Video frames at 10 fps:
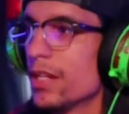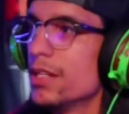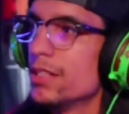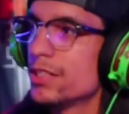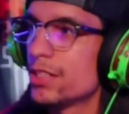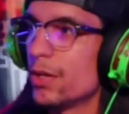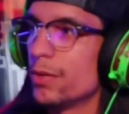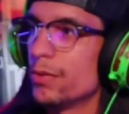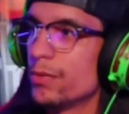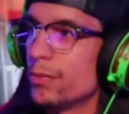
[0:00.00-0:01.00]

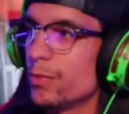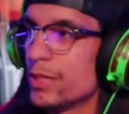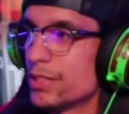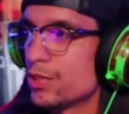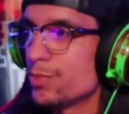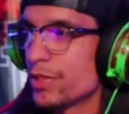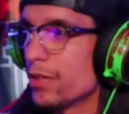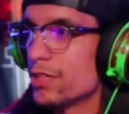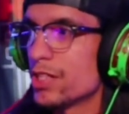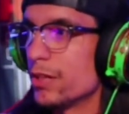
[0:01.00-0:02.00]
So with
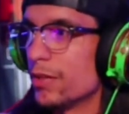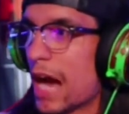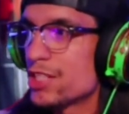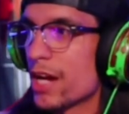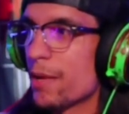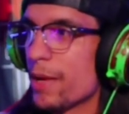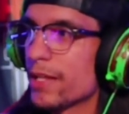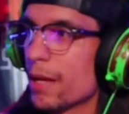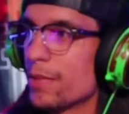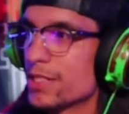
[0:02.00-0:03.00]
Superhero Joe, I tried to make
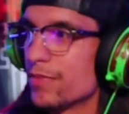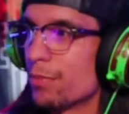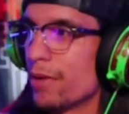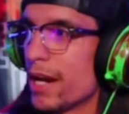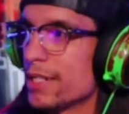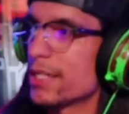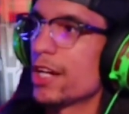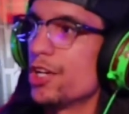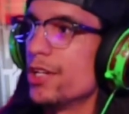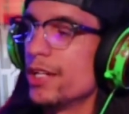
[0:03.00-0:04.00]
that much of a brand as I
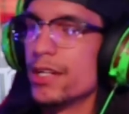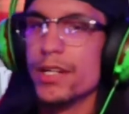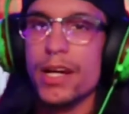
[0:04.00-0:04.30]
could.